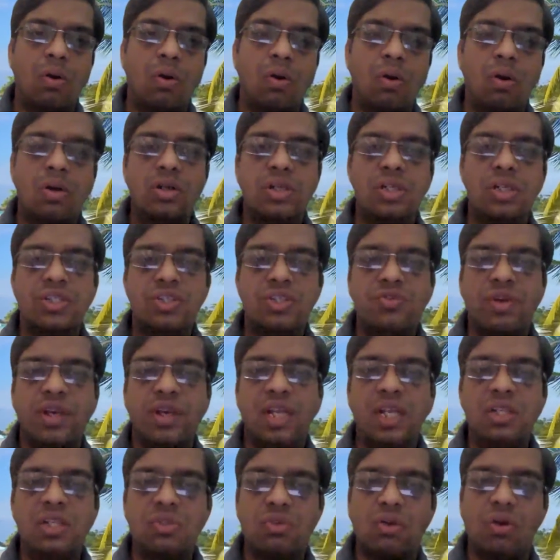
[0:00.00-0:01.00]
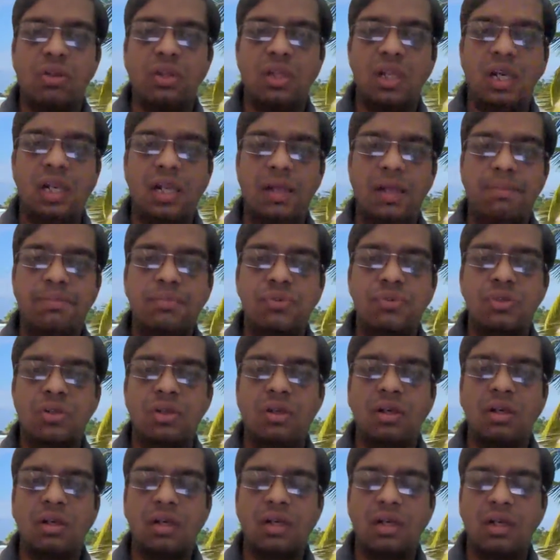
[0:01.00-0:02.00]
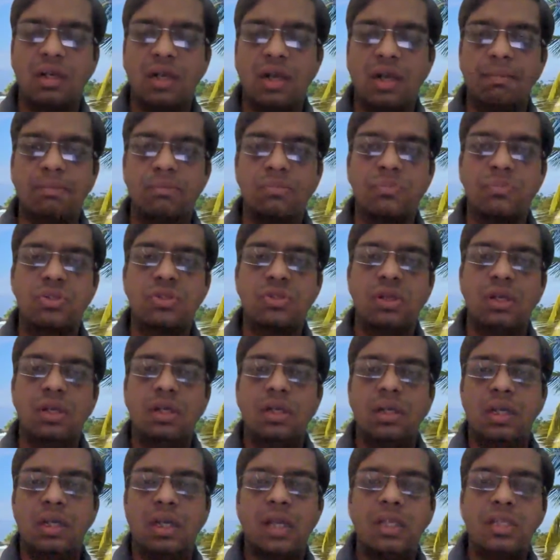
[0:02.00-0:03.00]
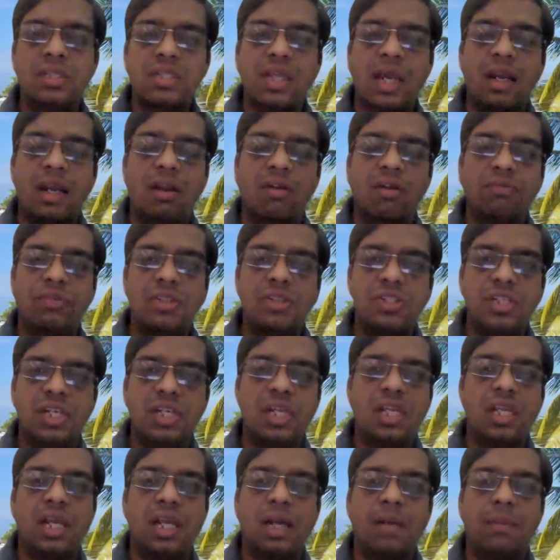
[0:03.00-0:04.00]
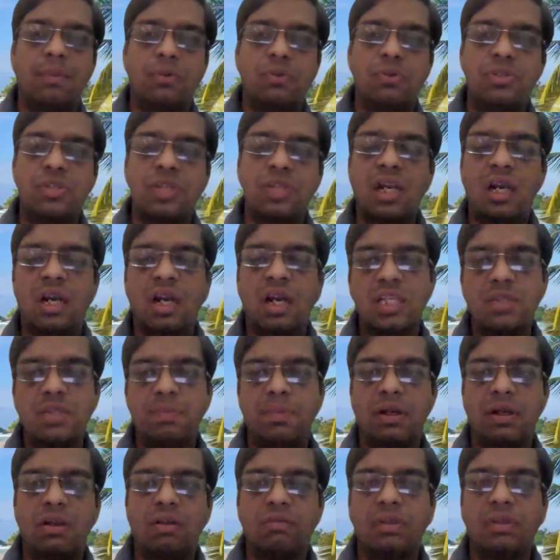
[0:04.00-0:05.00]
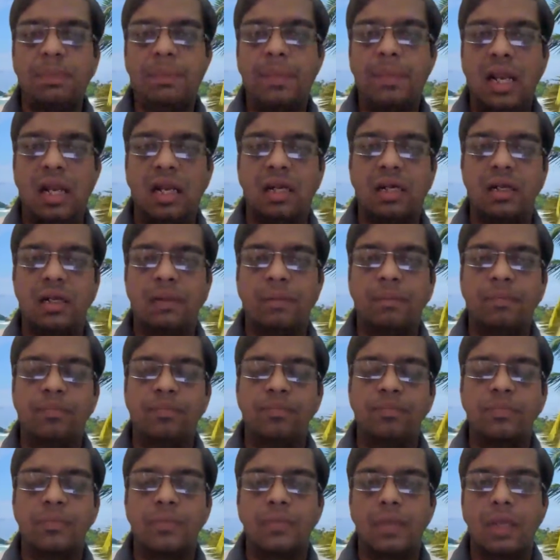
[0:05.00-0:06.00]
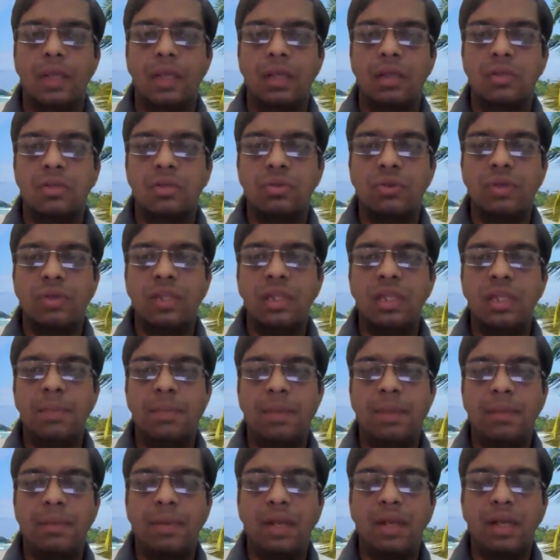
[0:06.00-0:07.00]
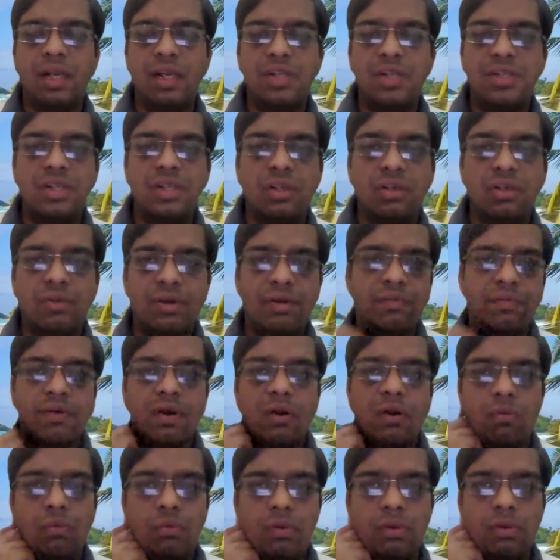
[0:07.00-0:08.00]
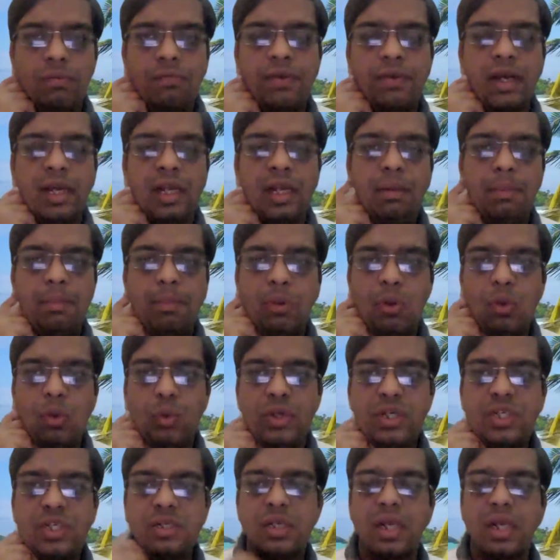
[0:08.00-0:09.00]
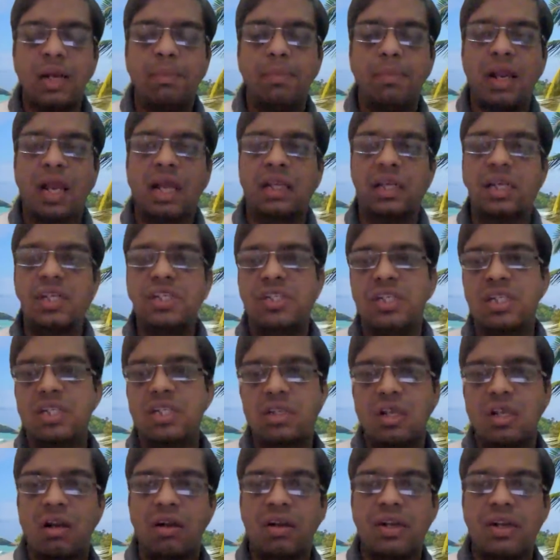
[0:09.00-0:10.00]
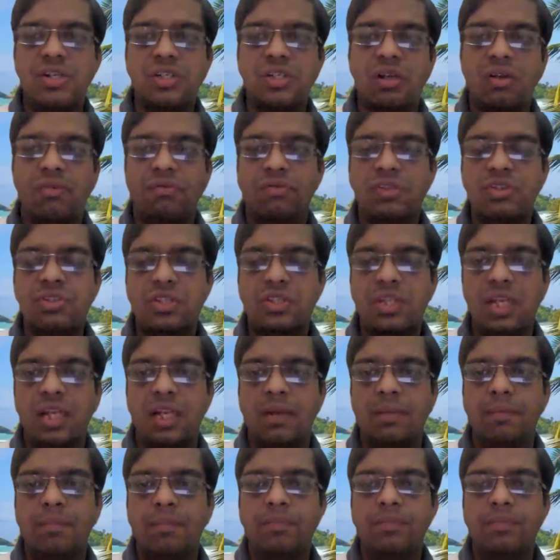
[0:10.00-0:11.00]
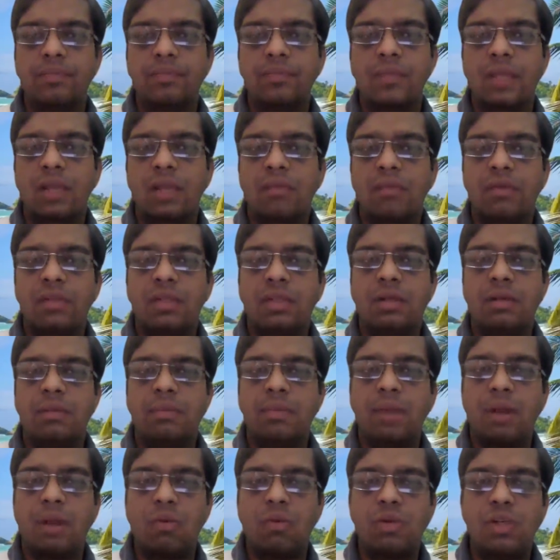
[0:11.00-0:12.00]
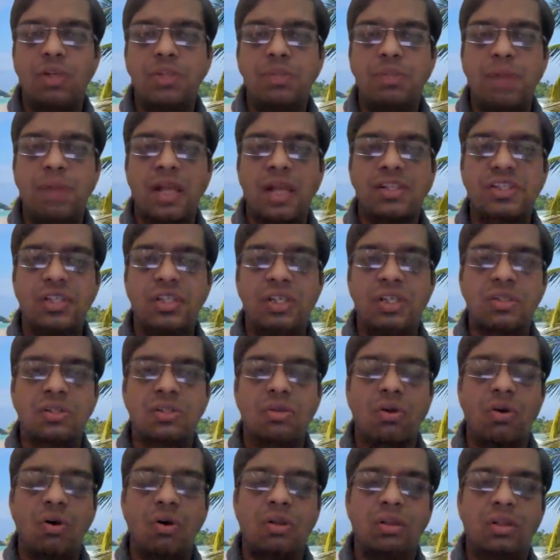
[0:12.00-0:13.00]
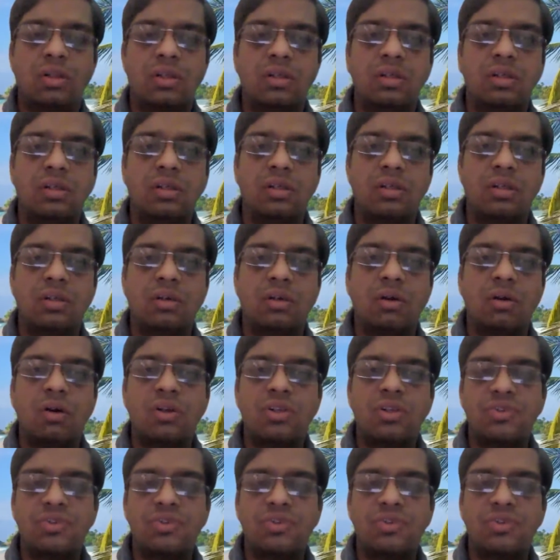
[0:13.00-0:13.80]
or streaks on the lips, gums, inside of the cheek, and posterior aspect of the palate. So in the pigmentation, you will find bluish and blackish discoloration of the skin with brownish patches on the or